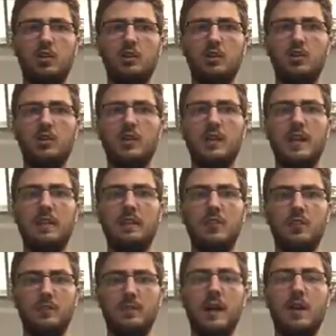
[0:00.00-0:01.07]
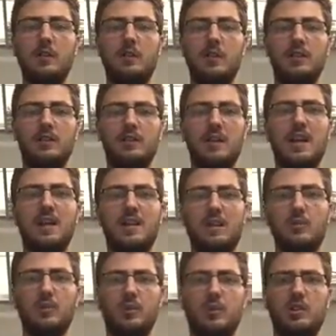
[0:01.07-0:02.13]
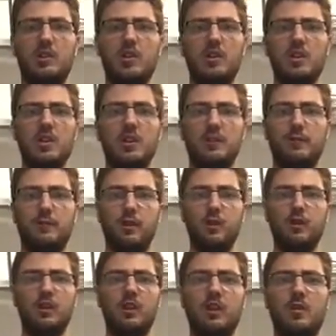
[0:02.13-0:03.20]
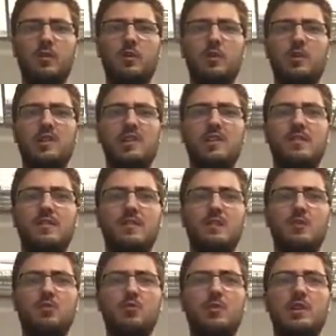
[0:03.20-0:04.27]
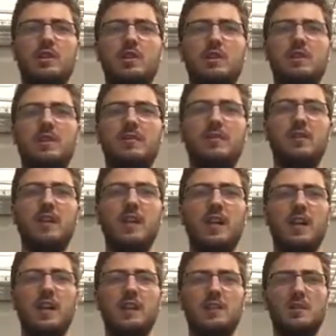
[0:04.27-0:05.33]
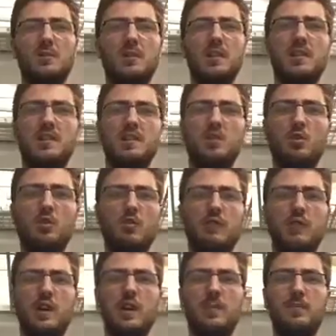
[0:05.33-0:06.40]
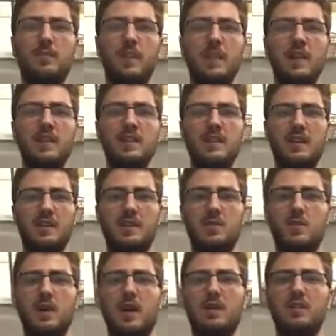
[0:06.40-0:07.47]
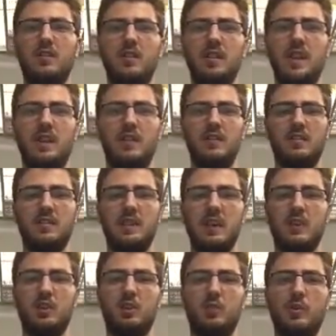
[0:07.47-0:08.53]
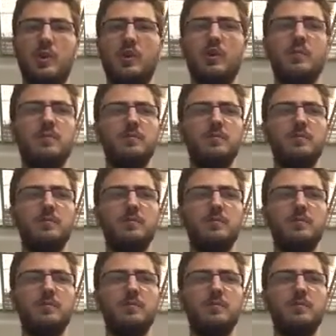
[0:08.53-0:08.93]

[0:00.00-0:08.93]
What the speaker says: also to get those paradiddles and doubles flown a lot more instead of sounding really stiff, as the piece sort of takes a while to get going.